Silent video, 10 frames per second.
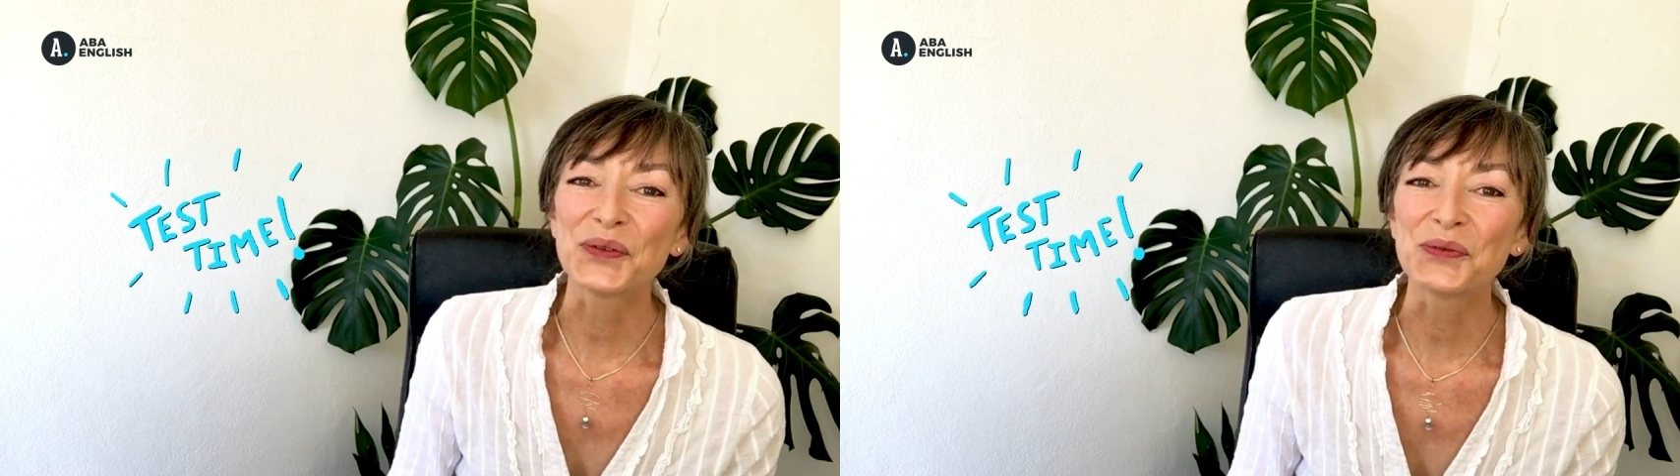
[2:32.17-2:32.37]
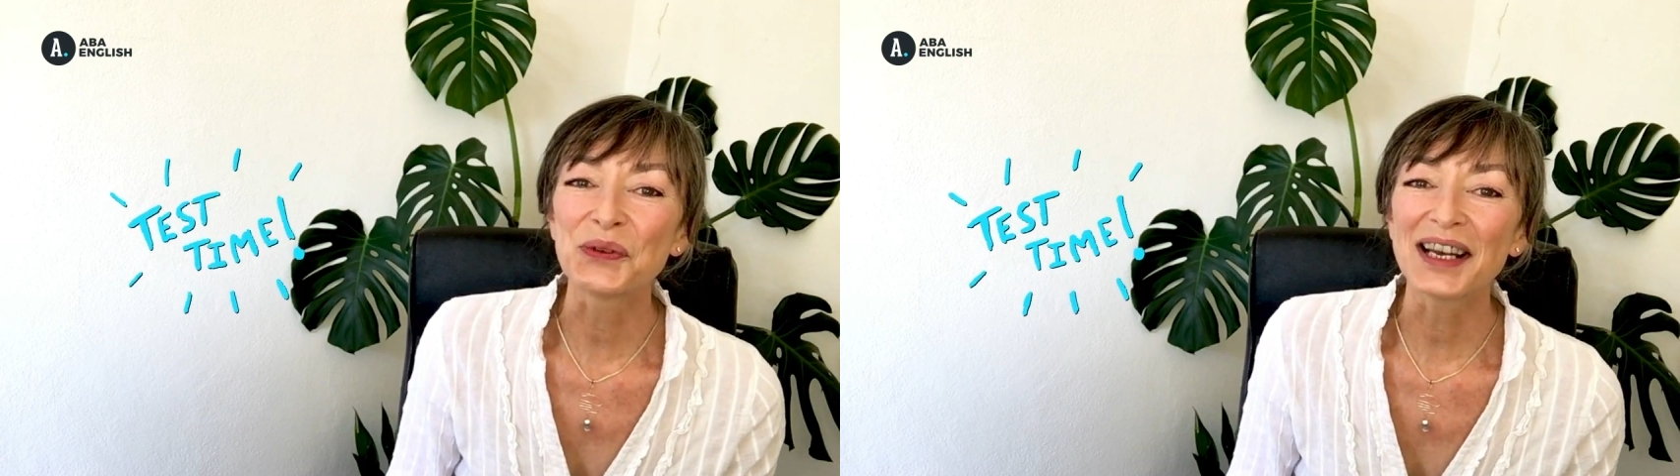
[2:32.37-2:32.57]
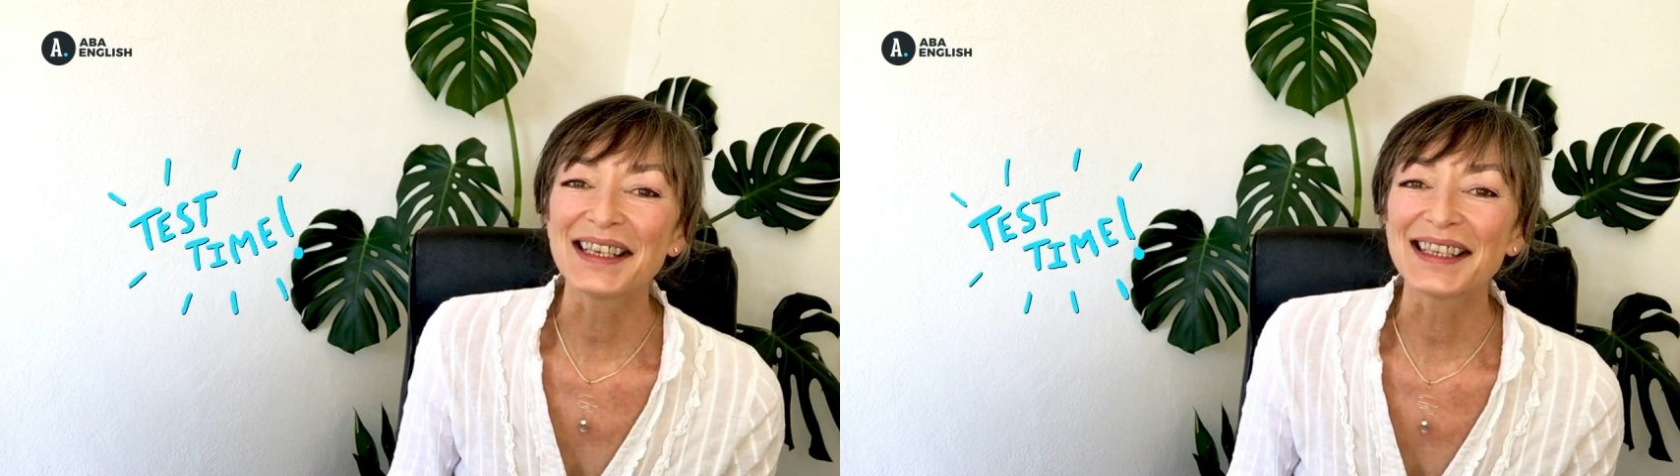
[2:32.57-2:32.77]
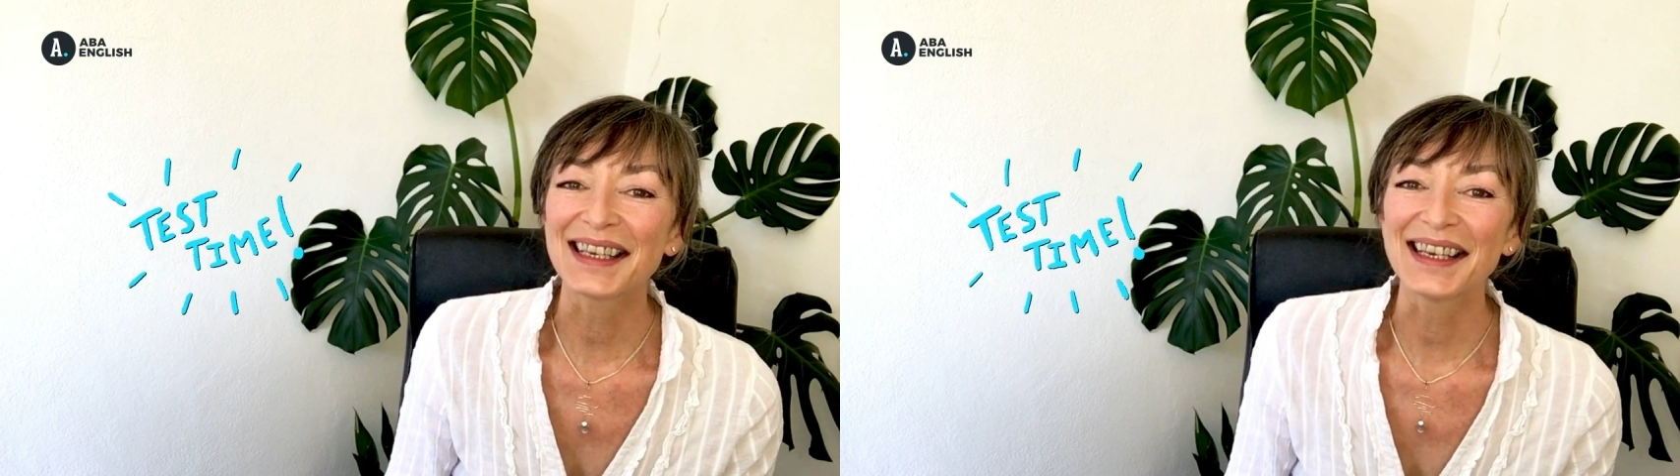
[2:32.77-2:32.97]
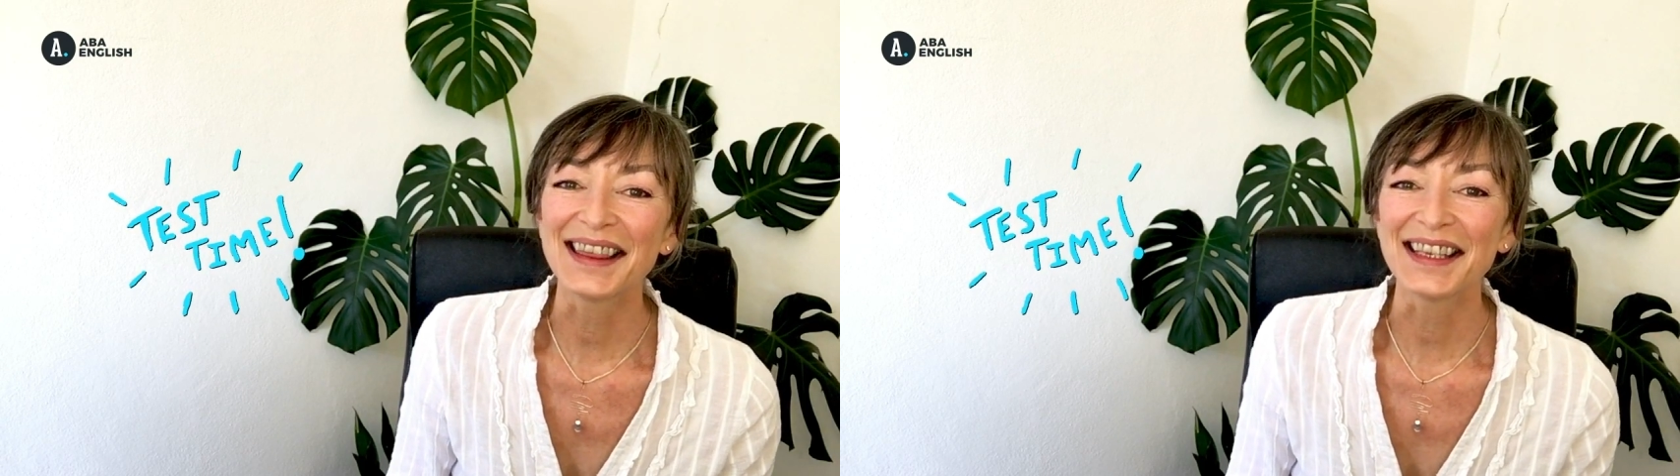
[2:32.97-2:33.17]
write
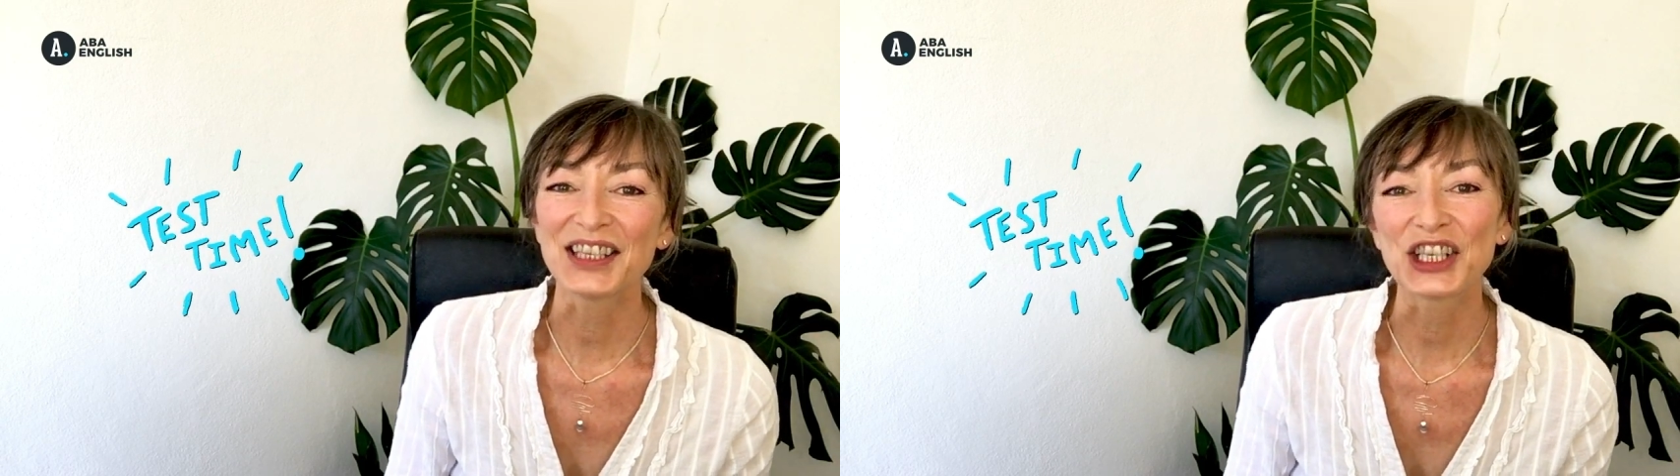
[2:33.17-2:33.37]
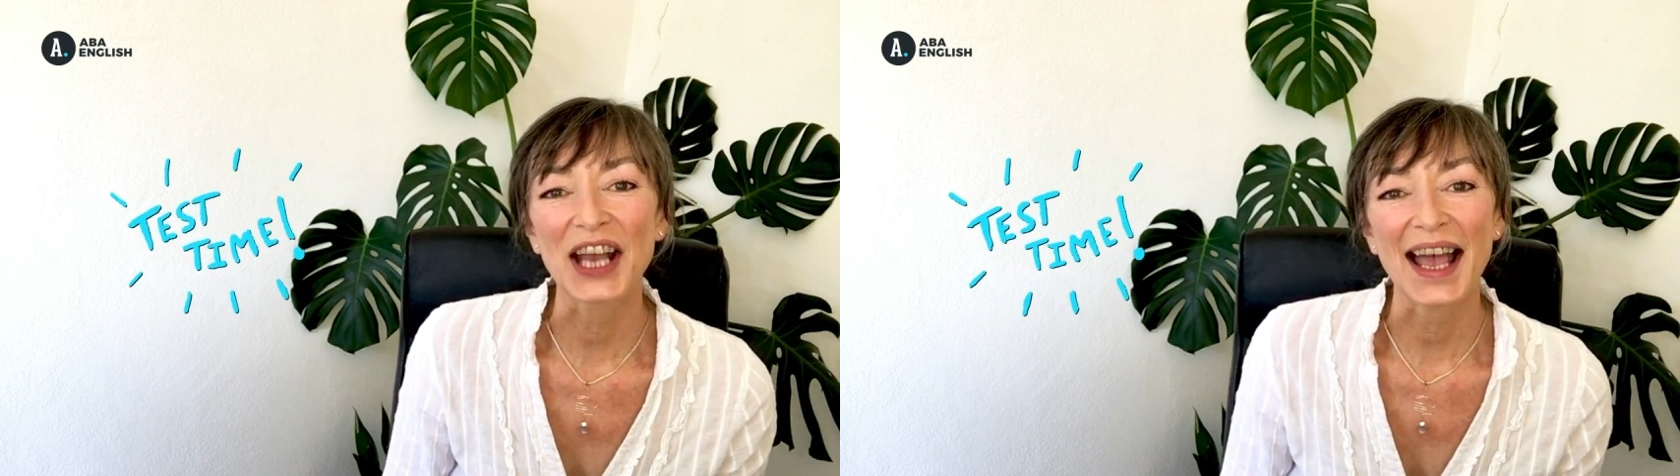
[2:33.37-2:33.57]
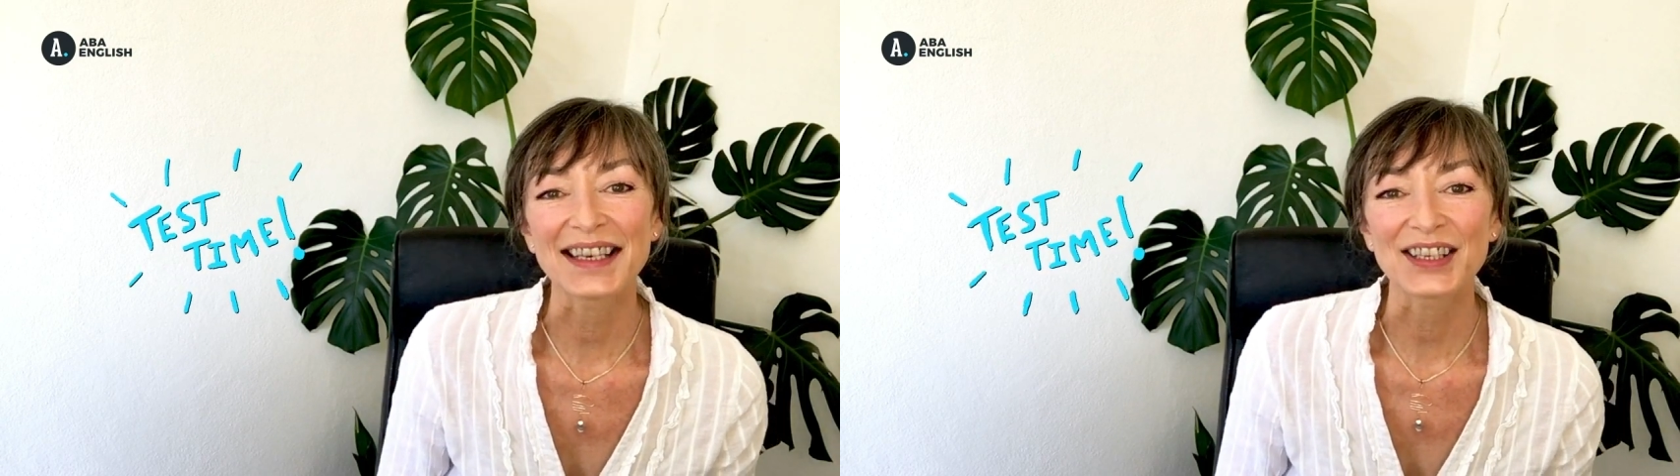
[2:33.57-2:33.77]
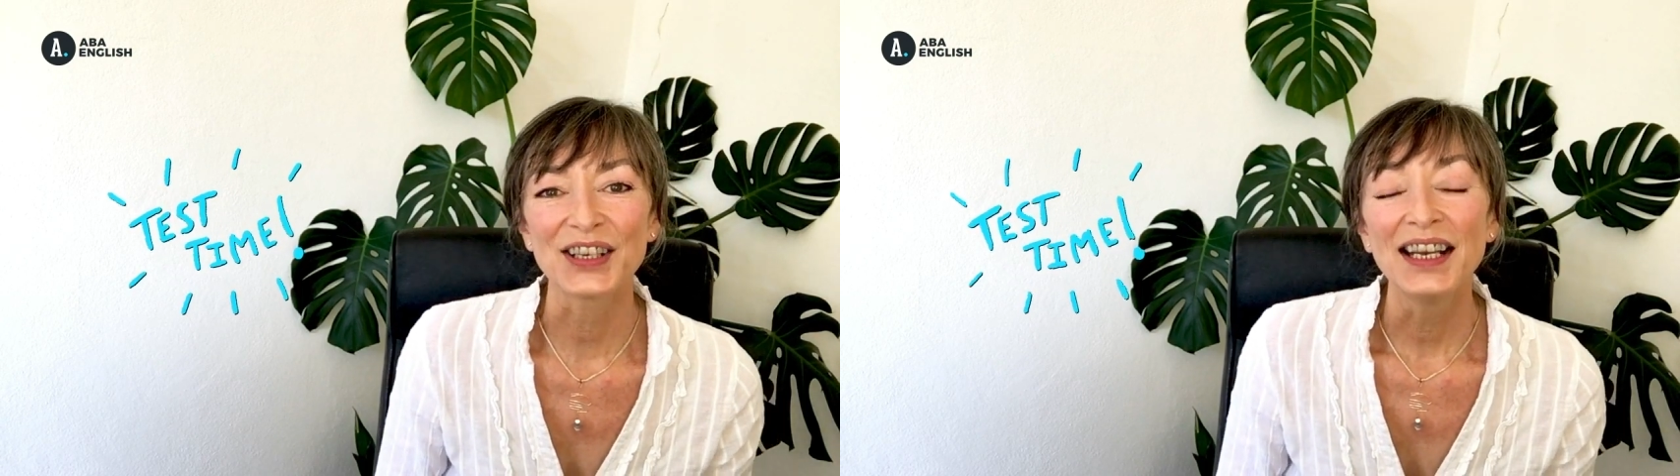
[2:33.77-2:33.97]
in the chat